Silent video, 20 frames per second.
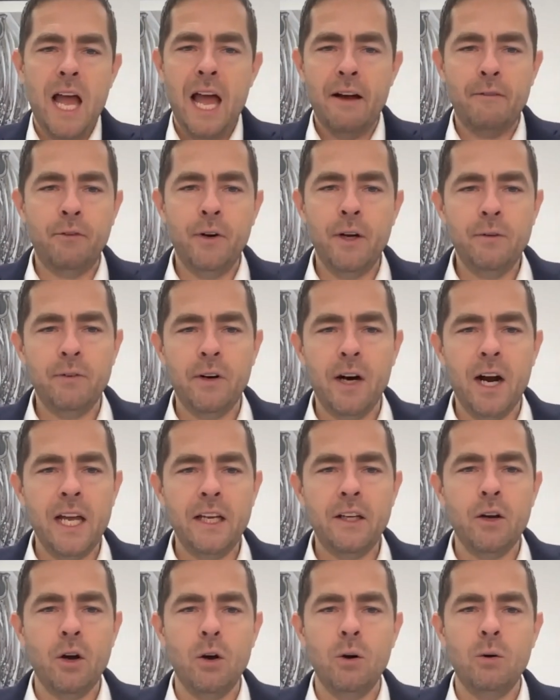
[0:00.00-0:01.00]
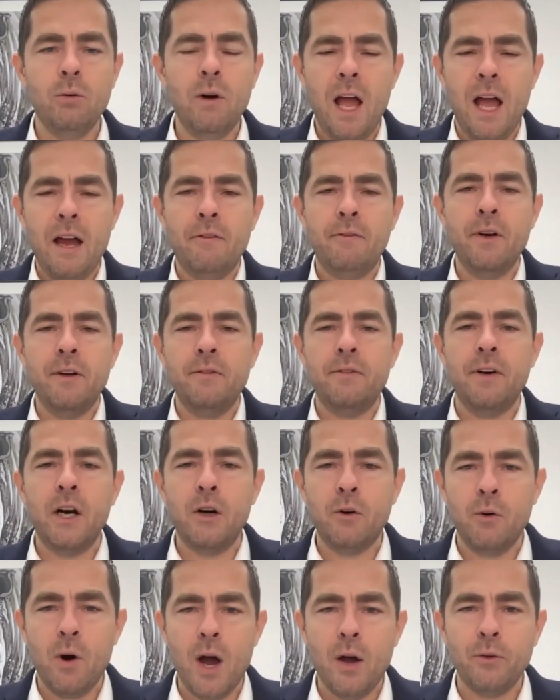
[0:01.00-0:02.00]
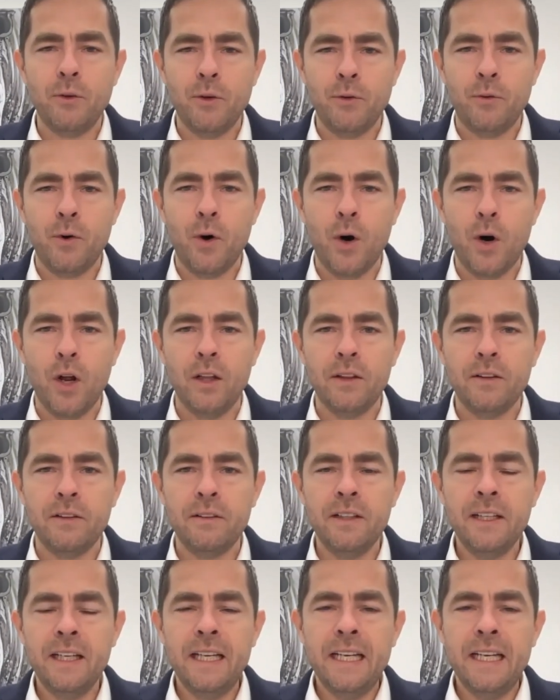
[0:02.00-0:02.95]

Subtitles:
everywhere I go, everywhere around the world,